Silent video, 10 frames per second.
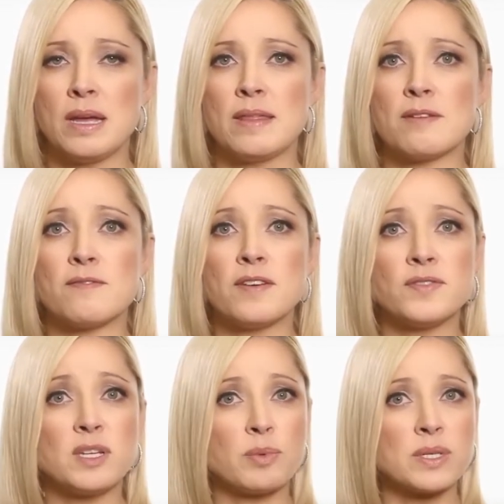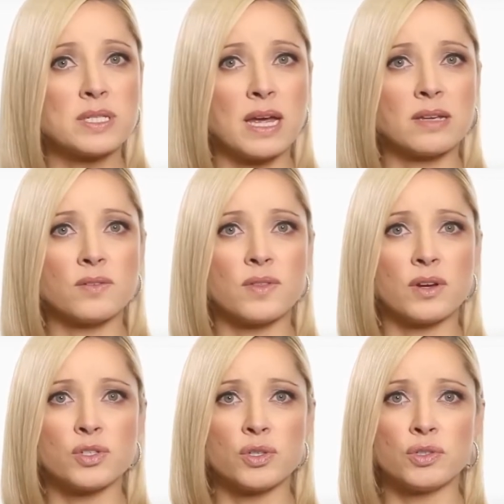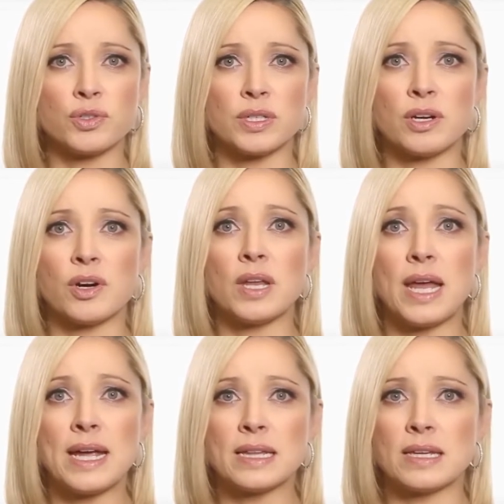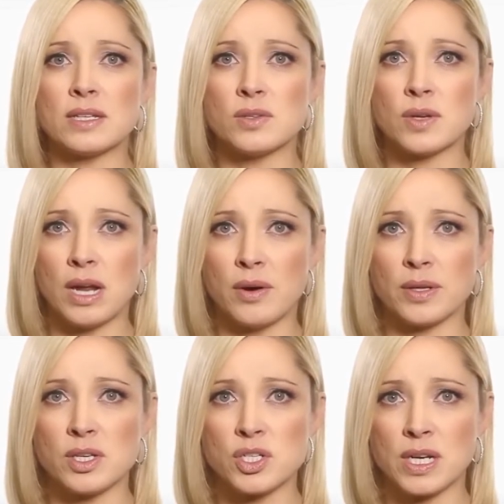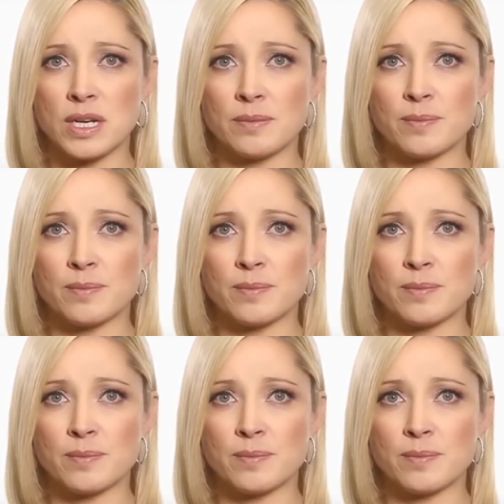then 50% of their children are likely to inherit the gene.